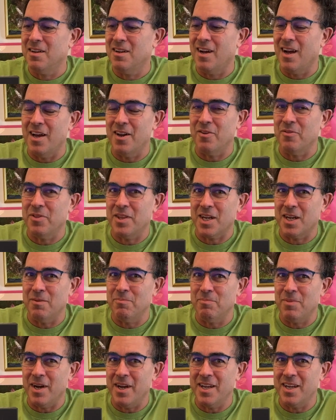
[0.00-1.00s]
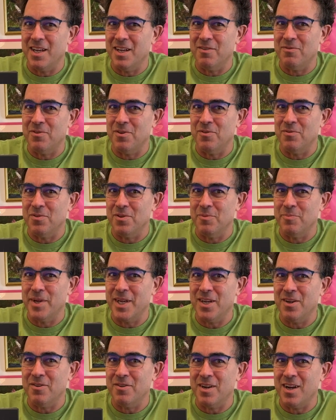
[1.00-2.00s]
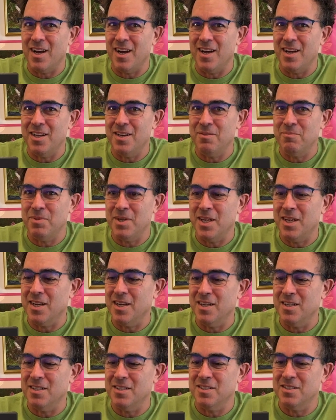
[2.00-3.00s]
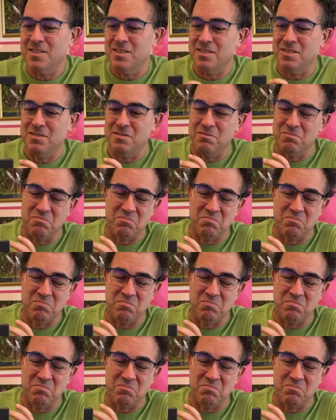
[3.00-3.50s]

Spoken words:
I don't think I'm buying it for Flamingo Con because